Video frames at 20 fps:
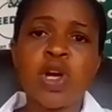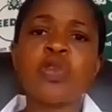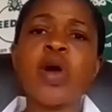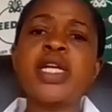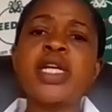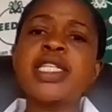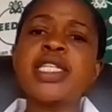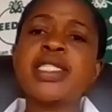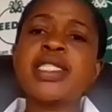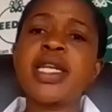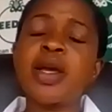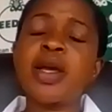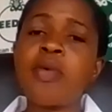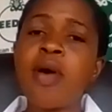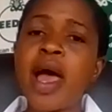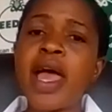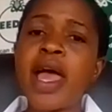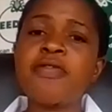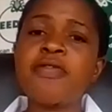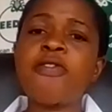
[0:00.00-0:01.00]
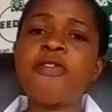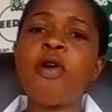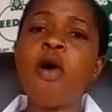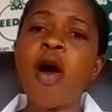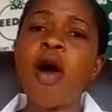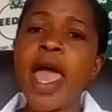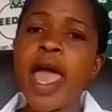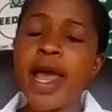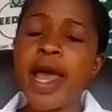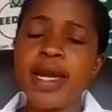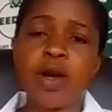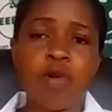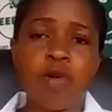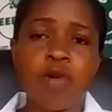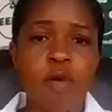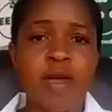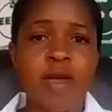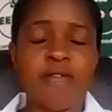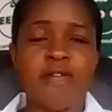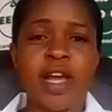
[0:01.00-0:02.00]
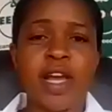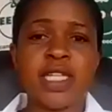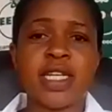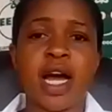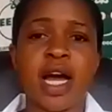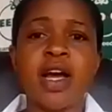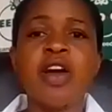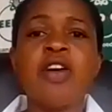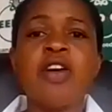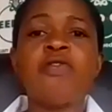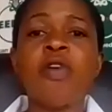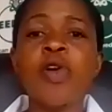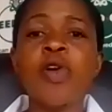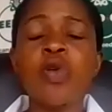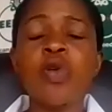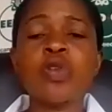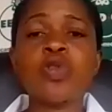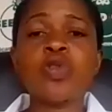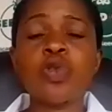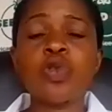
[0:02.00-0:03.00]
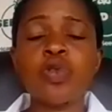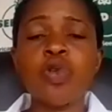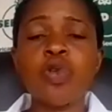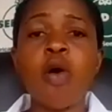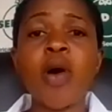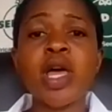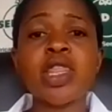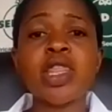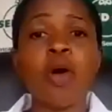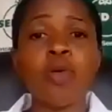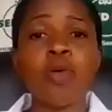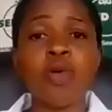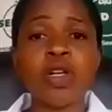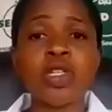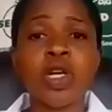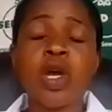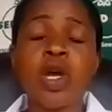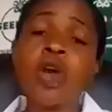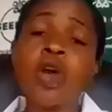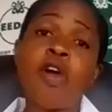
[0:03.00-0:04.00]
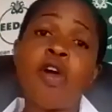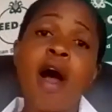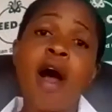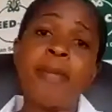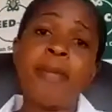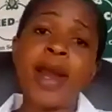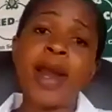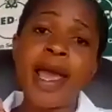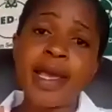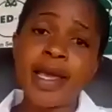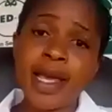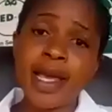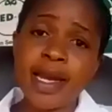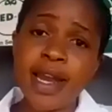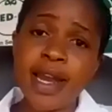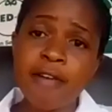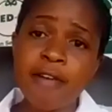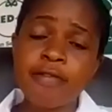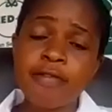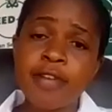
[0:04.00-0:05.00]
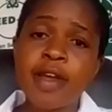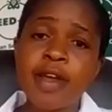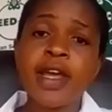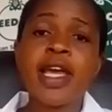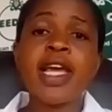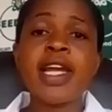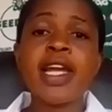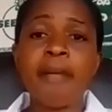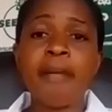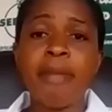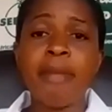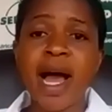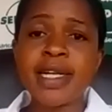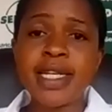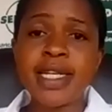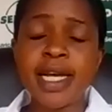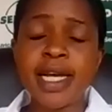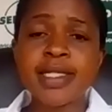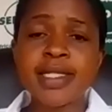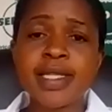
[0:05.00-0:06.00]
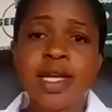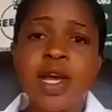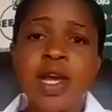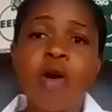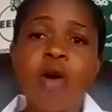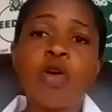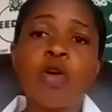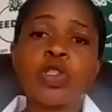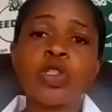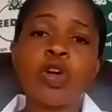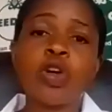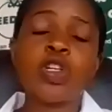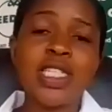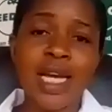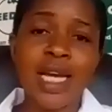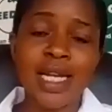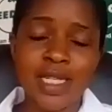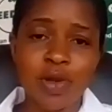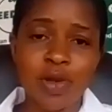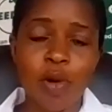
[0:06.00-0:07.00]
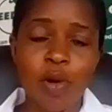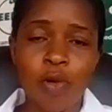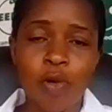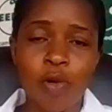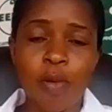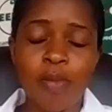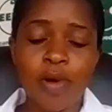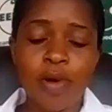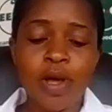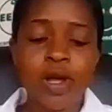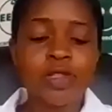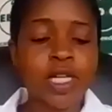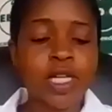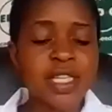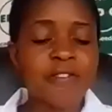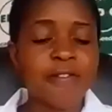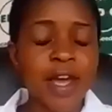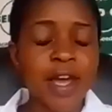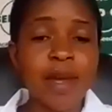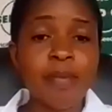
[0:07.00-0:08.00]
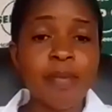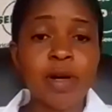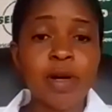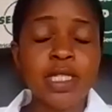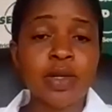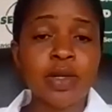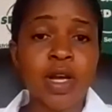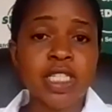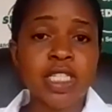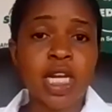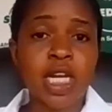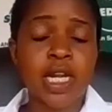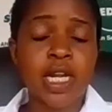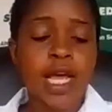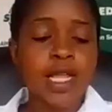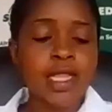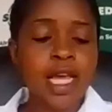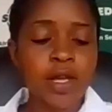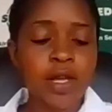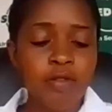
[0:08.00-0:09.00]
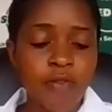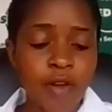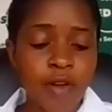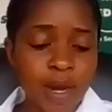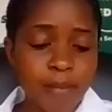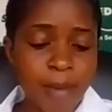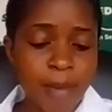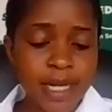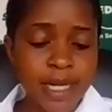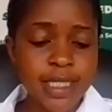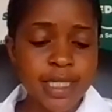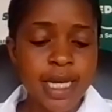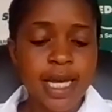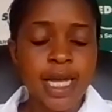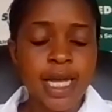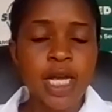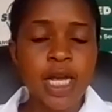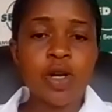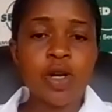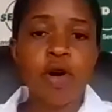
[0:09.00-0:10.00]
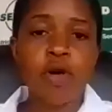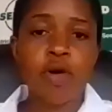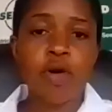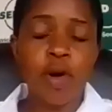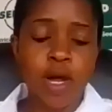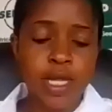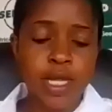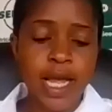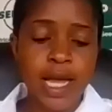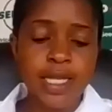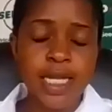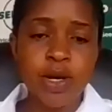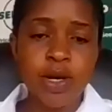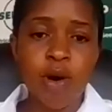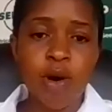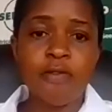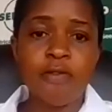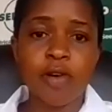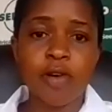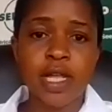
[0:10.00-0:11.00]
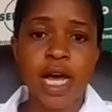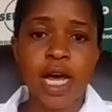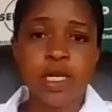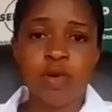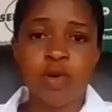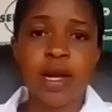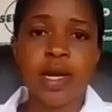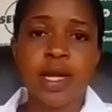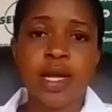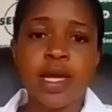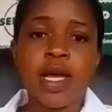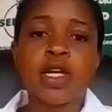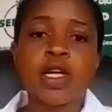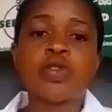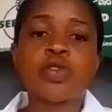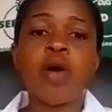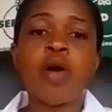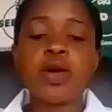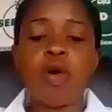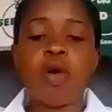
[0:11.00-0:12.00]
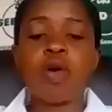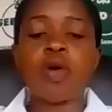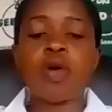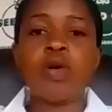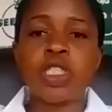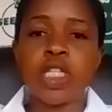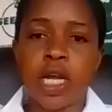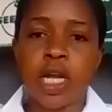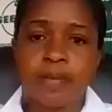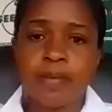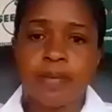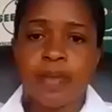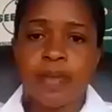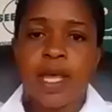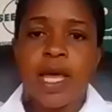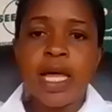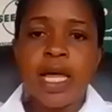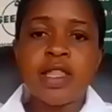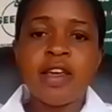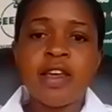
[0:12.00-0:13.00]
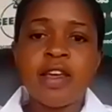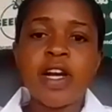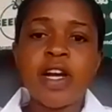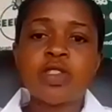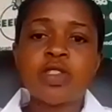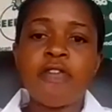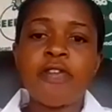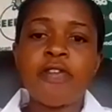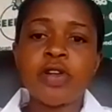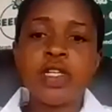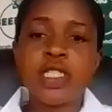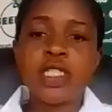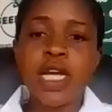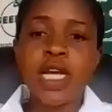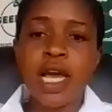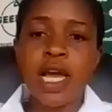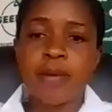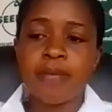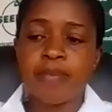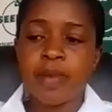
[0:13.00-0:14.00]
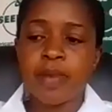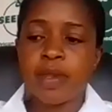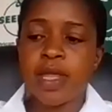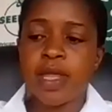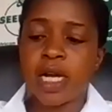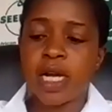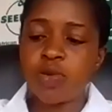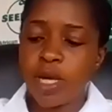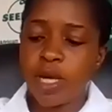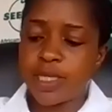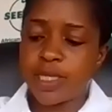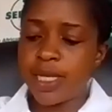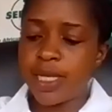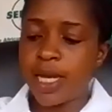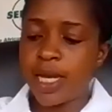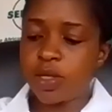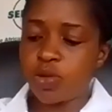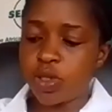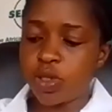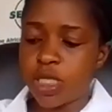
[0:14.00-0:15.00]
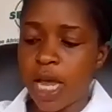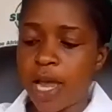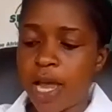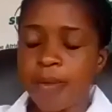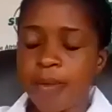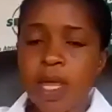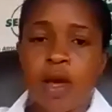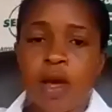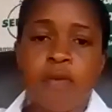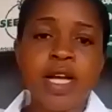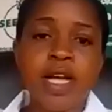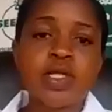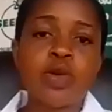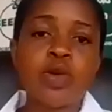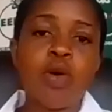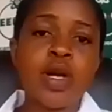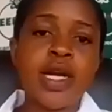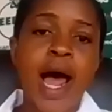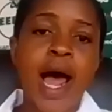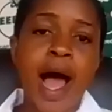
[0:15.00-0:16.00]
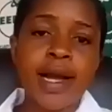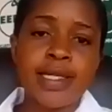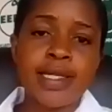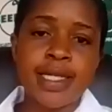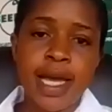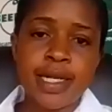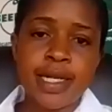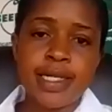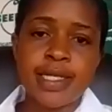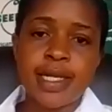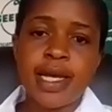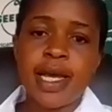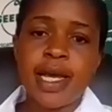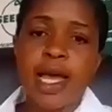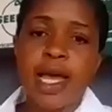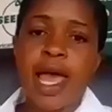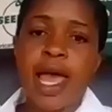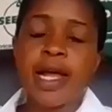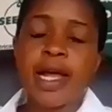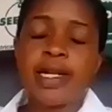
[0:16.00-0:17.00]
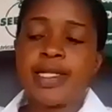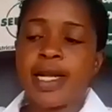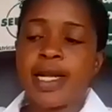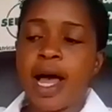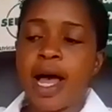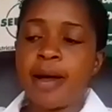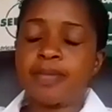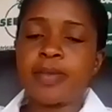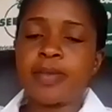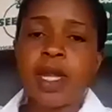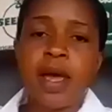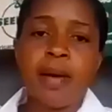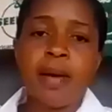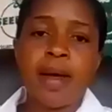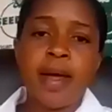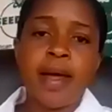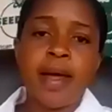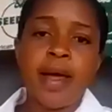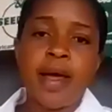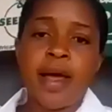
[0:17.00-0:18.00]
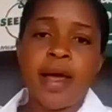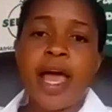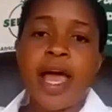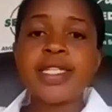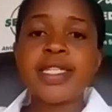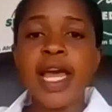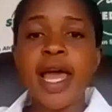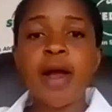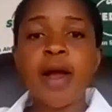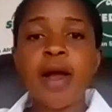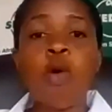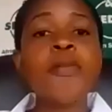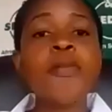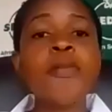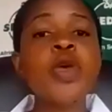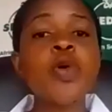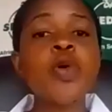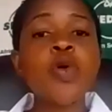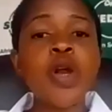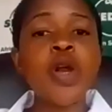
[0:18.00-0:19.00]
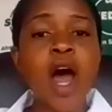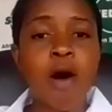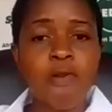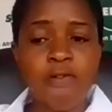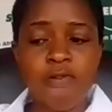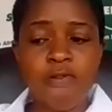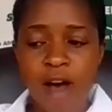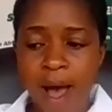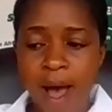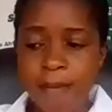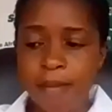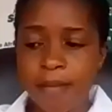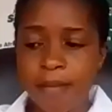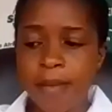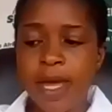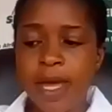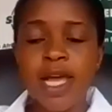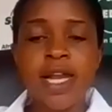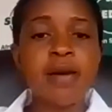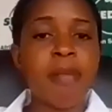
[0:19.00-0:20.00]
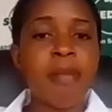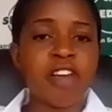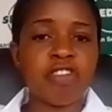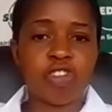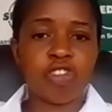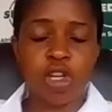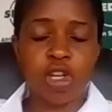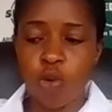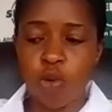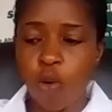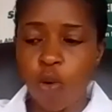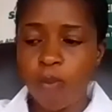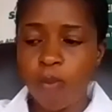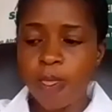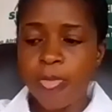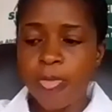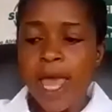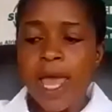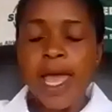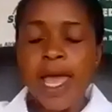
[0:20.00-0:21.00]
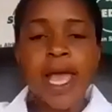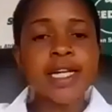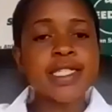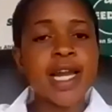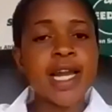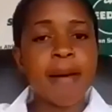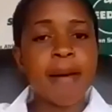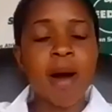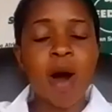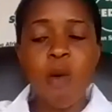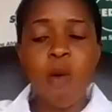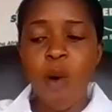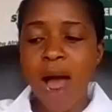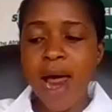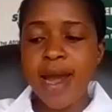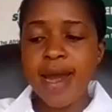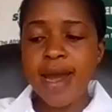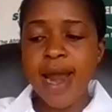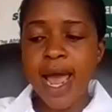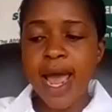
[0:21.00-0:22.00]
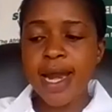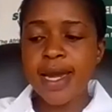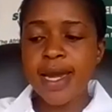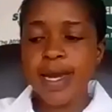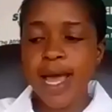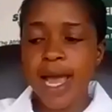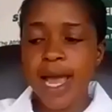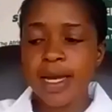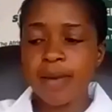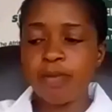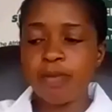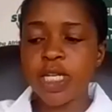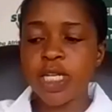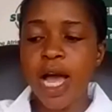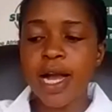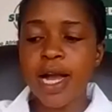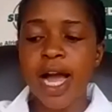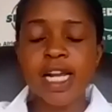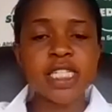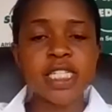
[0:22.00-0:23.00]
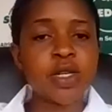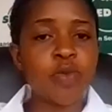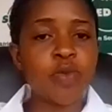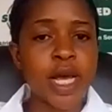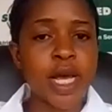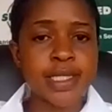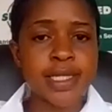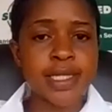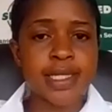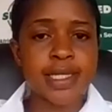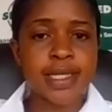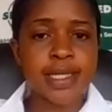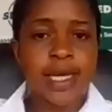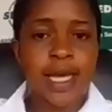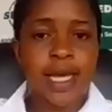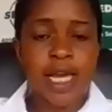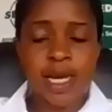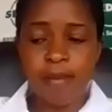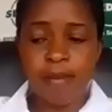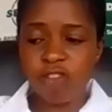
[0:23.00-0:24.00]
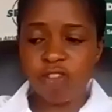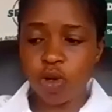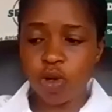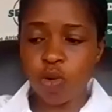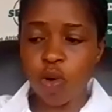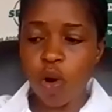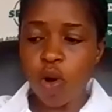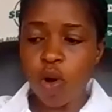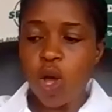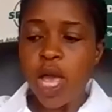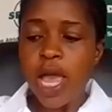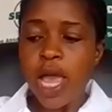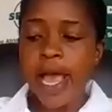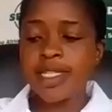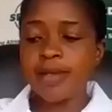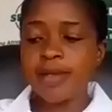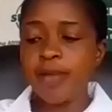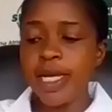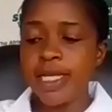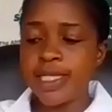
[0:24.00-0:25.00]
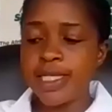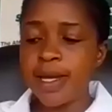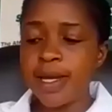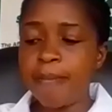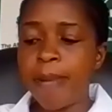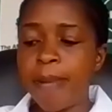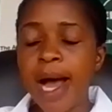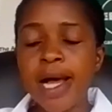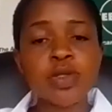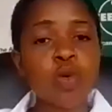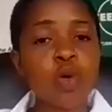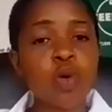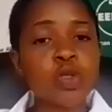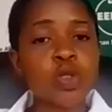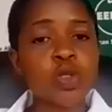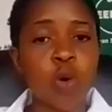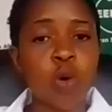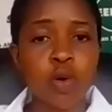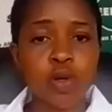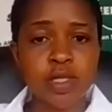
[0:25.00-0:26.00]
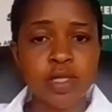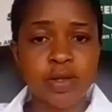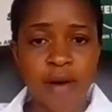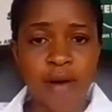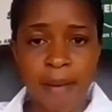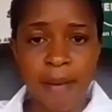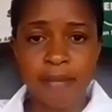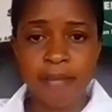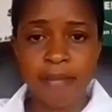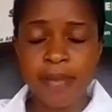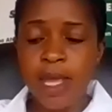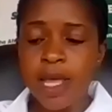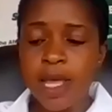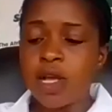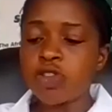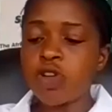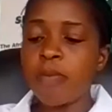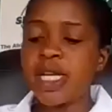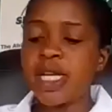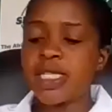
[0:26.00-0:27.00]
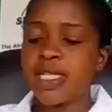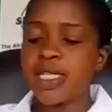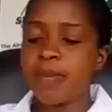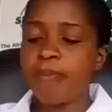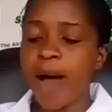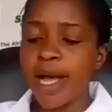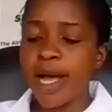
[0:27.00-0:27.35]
So it is required for any cropping venture for you to know whether or not you are applying enough in abundance or shortchanging your crop. So it's a very important question. Thank you very much, Enoch Nyaniwa, for that one. So in conclusion, the virtual field day that we're seeing today was conducted at a communal farm in Masvingo, at number 199 Mushagashi West in Masvingo, at Mr. Pasco Doro's farm. So Mr.